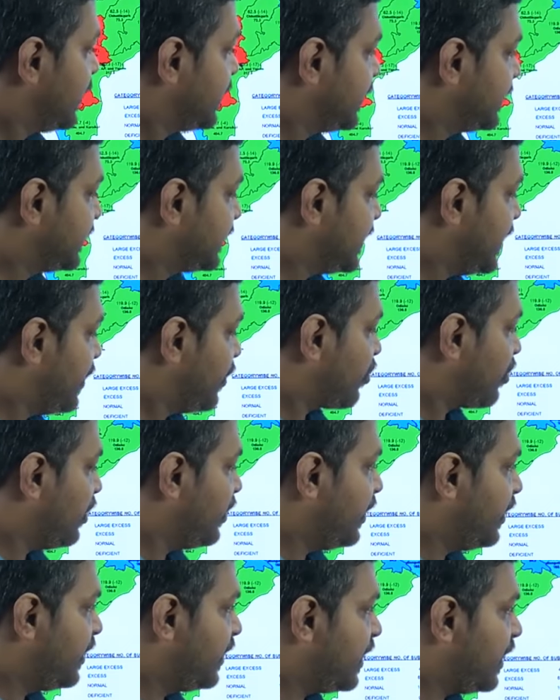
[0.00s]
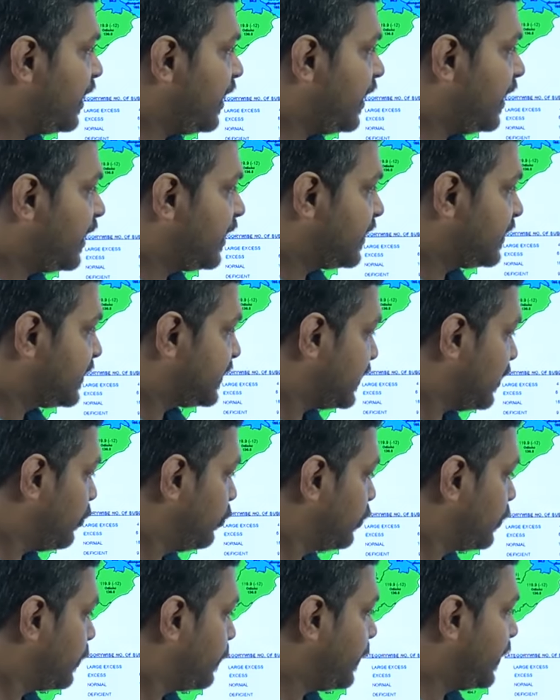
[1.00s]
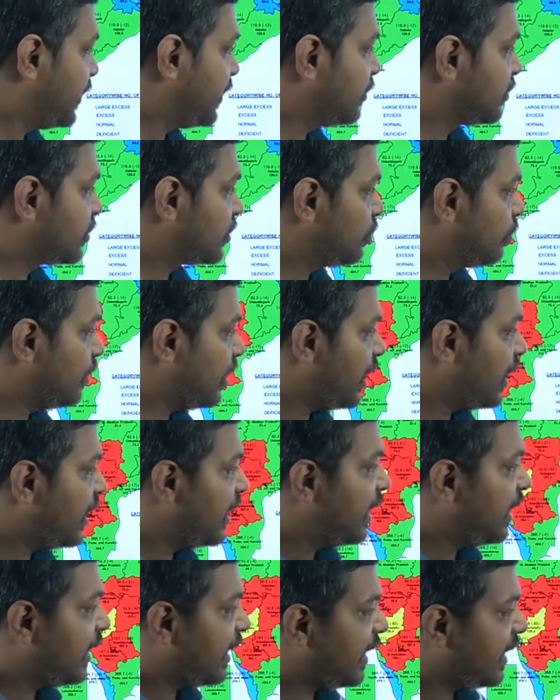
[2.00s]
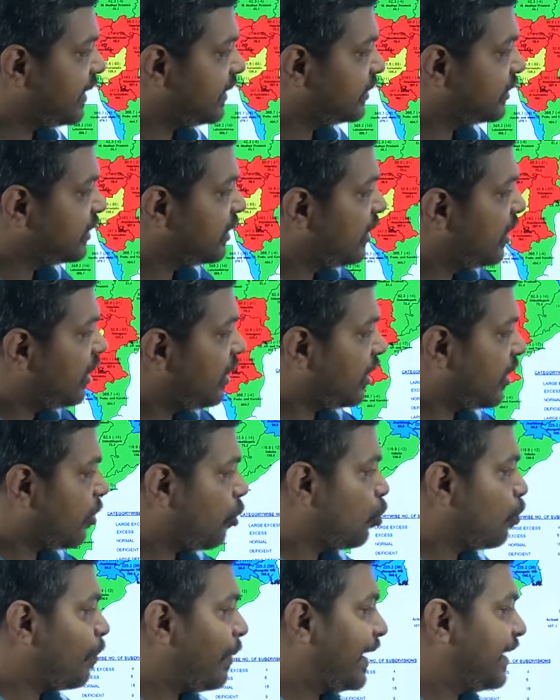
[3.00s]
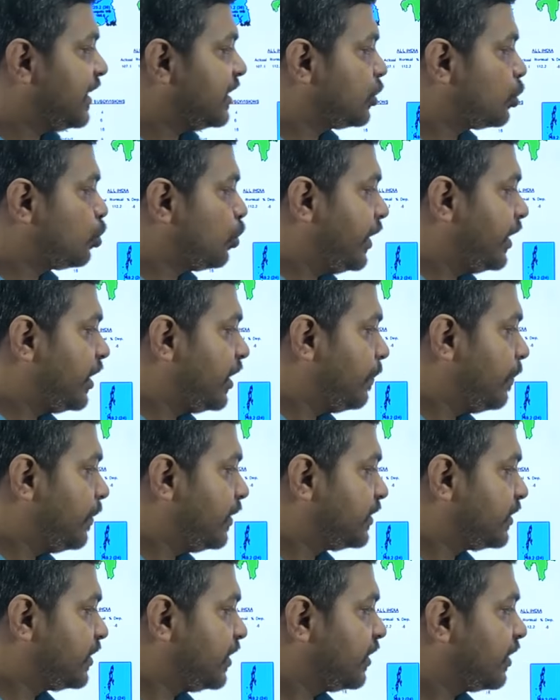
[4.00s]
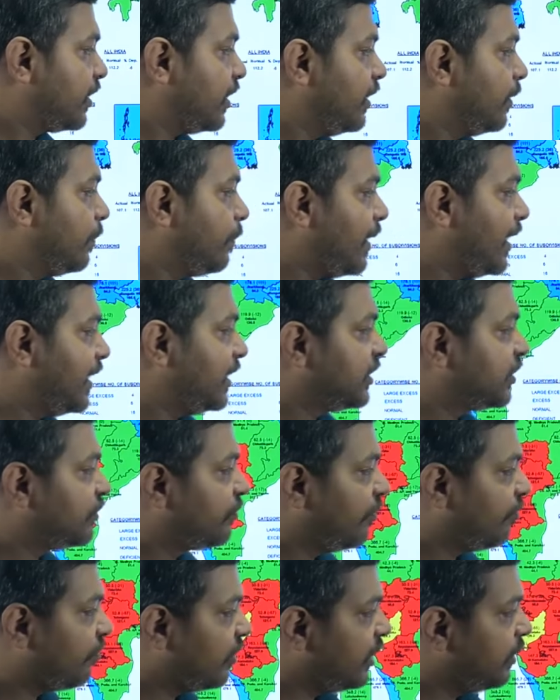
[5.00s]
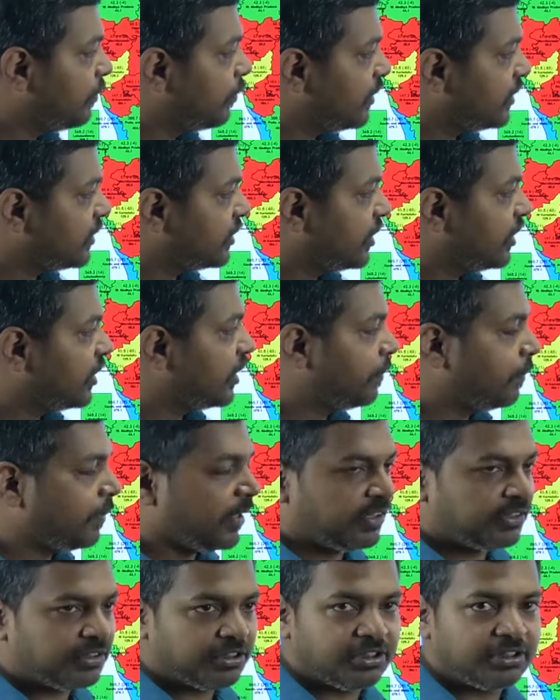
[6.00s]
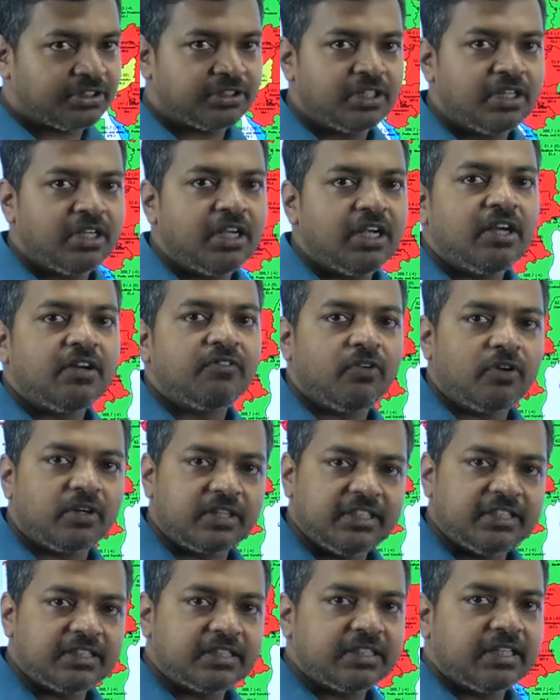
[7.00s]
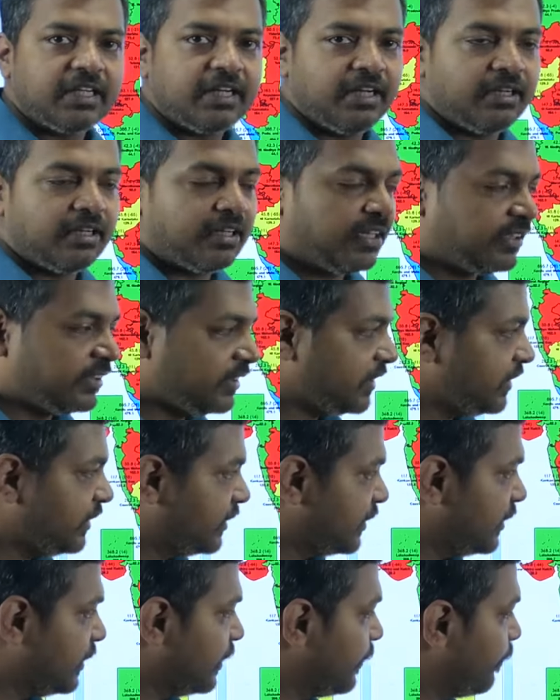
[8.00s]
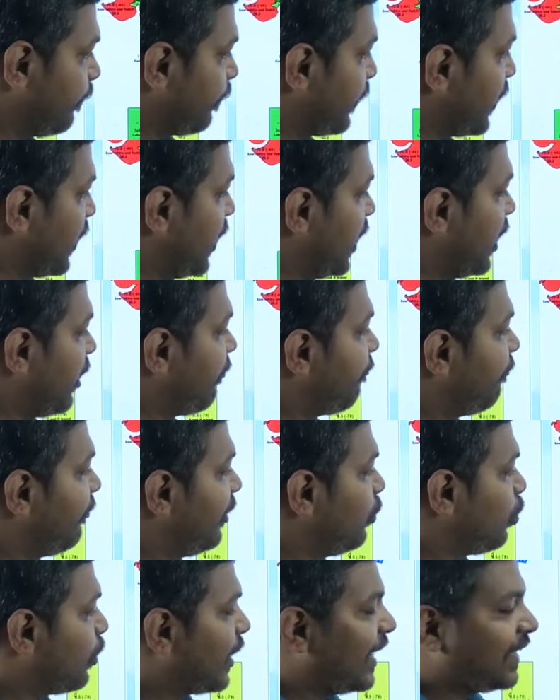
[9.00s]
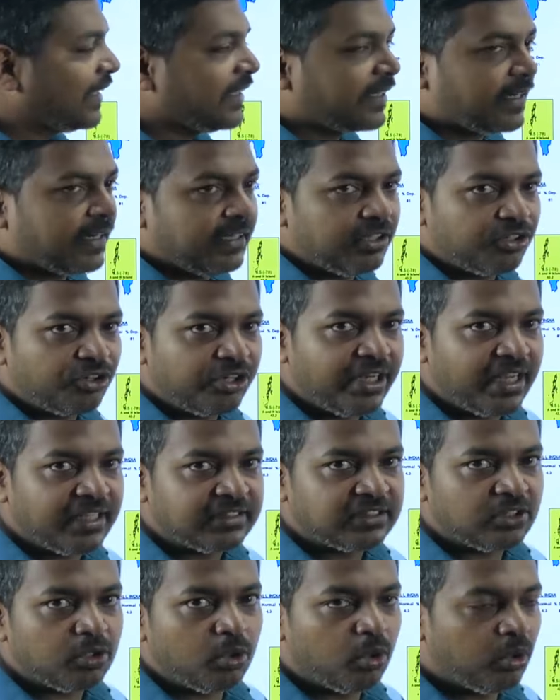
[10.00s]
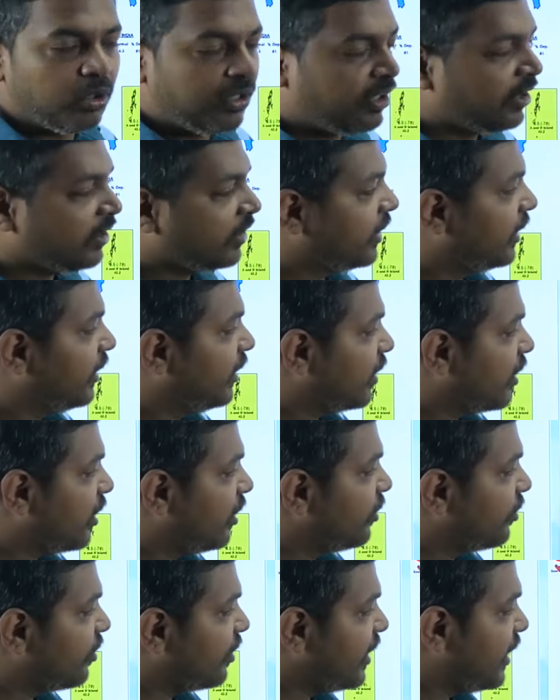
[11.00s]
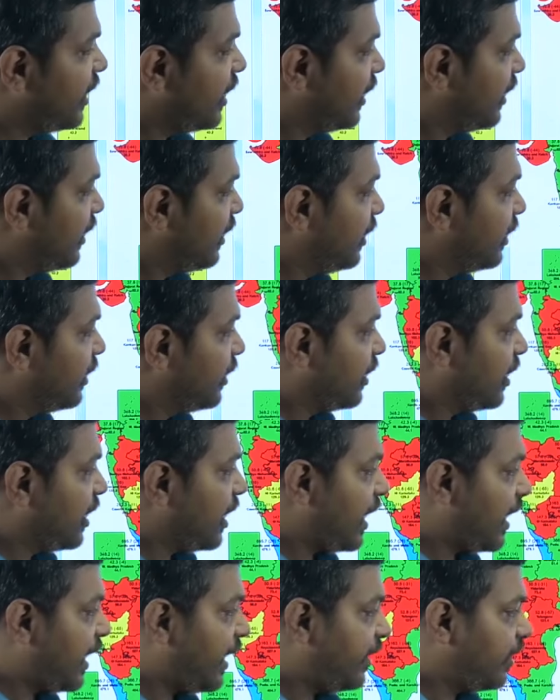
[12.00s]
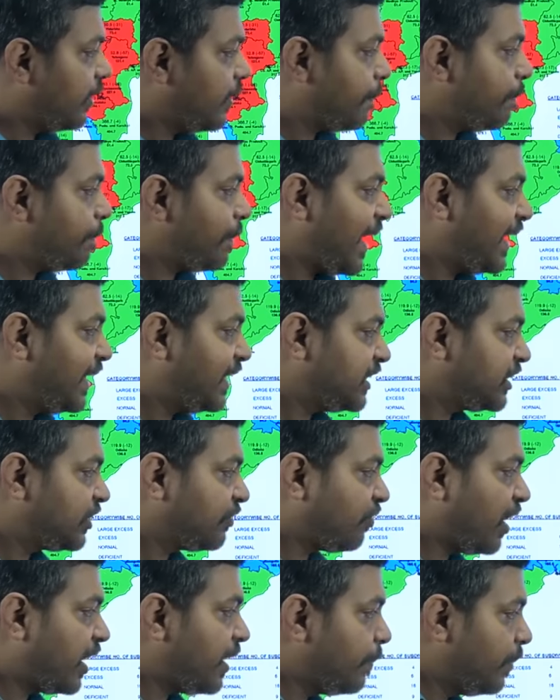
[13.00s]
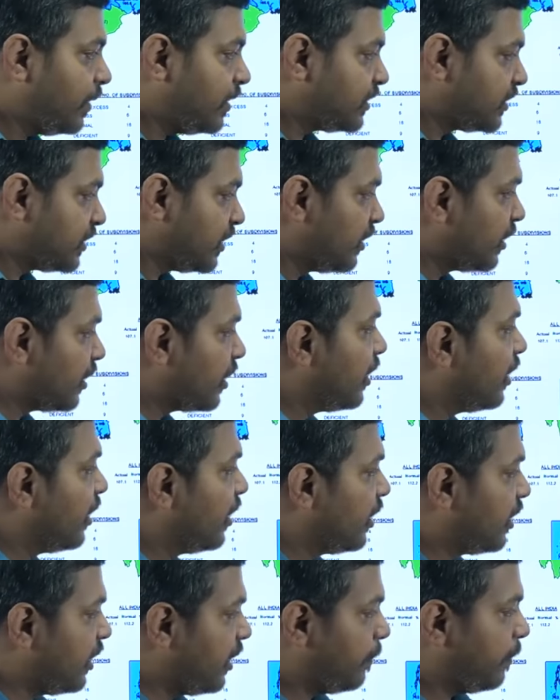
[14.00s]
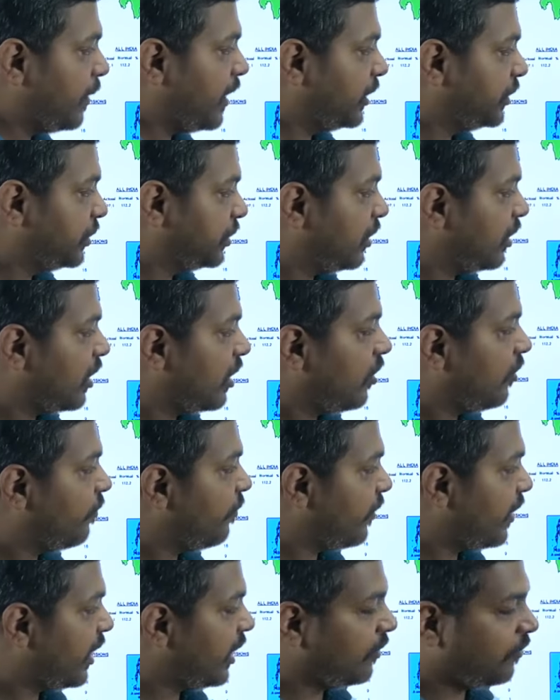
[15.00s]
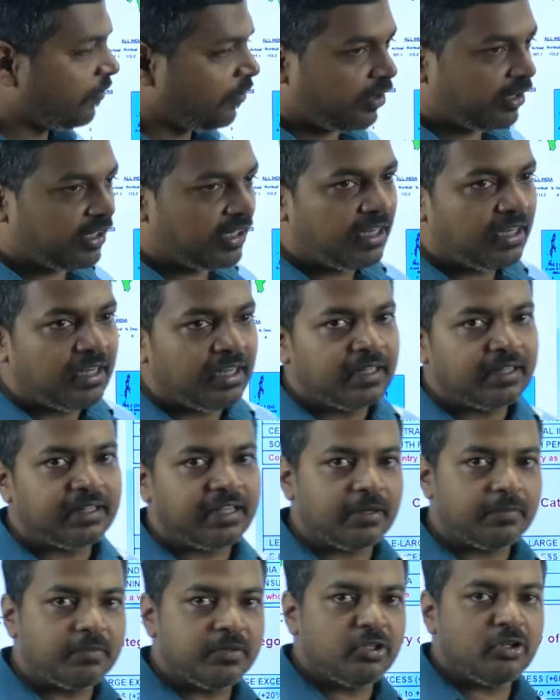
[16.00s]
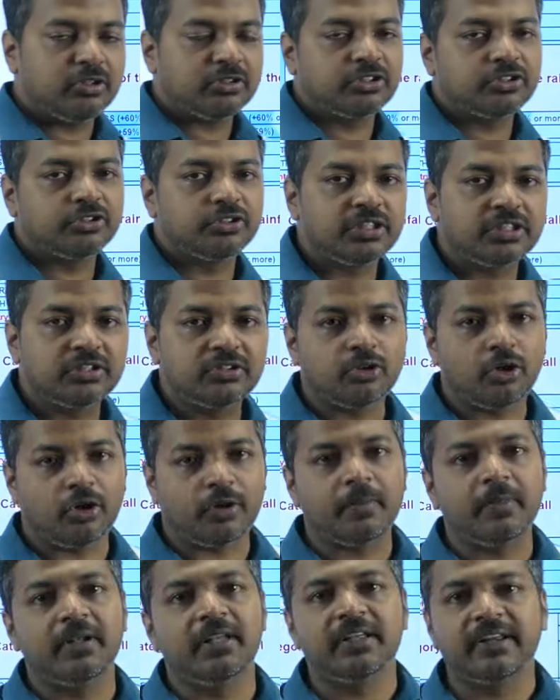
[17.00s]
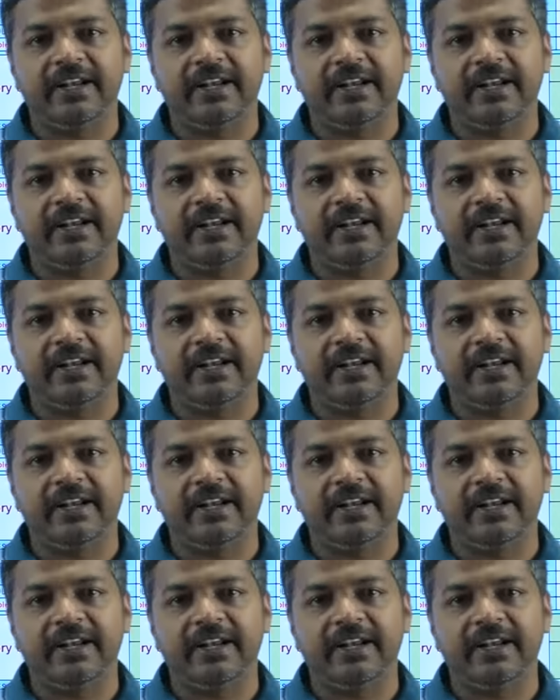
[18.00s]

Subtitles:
The central India and the south peninsula has around minus 20% and minus 15% departures for this entire season. If we look at the country as a whole, then the country had -5% departure of rainfall that belongs to the normal